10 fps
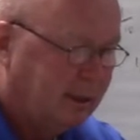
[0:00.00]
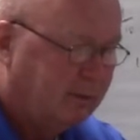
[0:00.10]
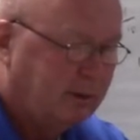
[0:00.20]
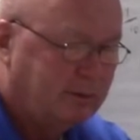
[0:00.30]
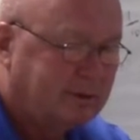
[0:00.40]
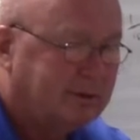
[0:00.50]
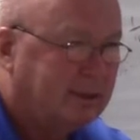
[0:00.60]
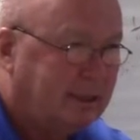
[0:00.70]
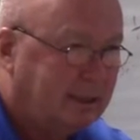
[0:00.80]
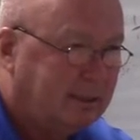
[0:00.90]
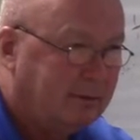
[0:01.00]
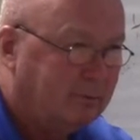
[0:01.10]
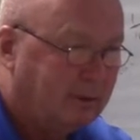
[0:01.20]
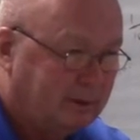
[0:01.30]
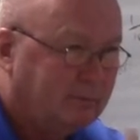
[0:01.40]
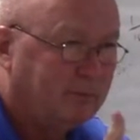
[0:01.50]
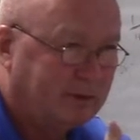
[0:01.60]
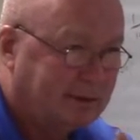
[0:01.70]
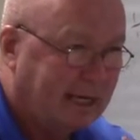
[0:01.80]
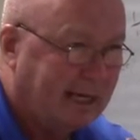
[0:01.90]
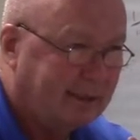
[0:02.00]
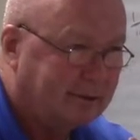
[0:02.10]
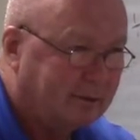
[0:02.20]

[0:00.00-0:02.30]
we would see with size,